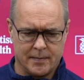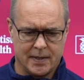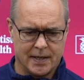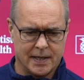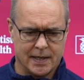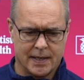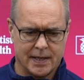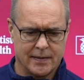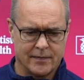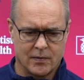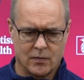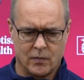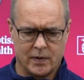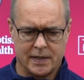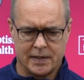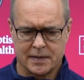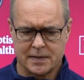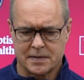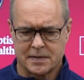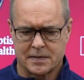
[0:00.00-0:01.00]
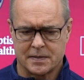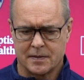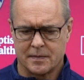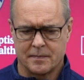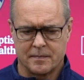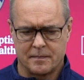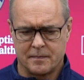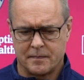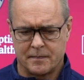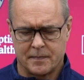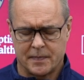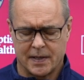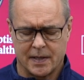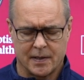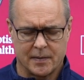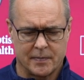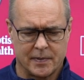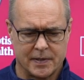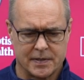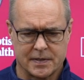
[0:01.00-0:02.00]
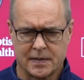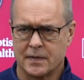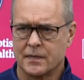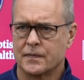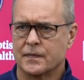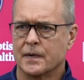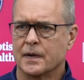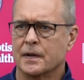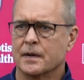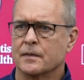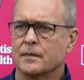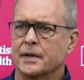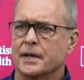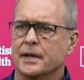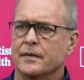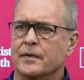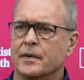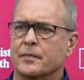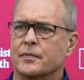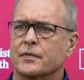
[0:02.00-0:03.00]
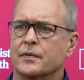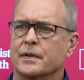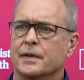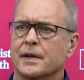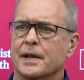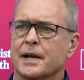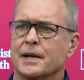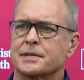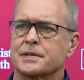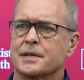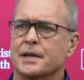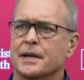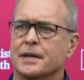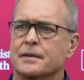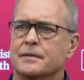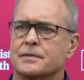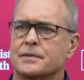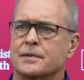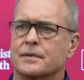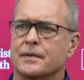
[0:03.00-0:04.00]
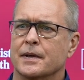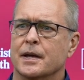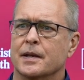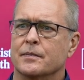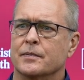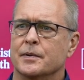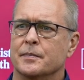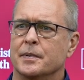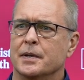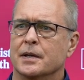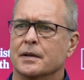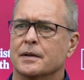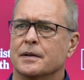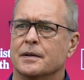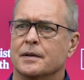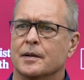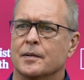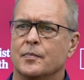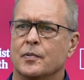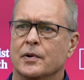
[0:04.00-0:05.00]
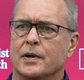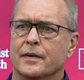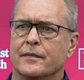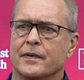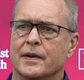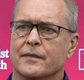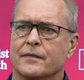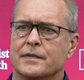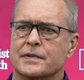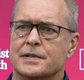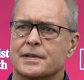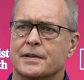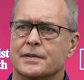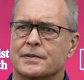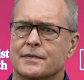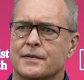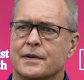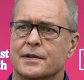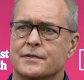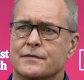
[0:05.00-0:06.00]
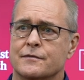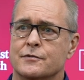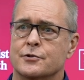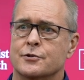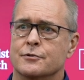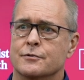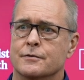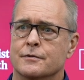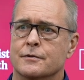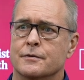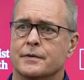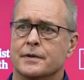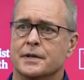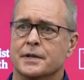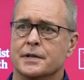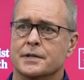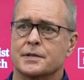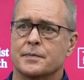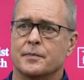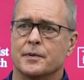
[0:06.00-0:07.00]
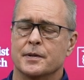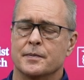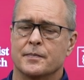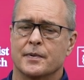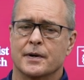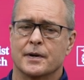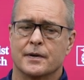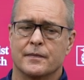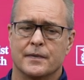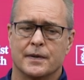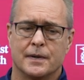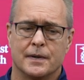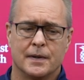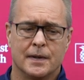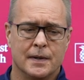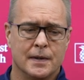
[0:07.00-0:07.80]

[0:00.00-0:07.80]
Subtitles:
You can't have a weakness. Their power play's on fire. We gave up three last night. So that would be a point of emphasis for us for sure, the discipline part of it.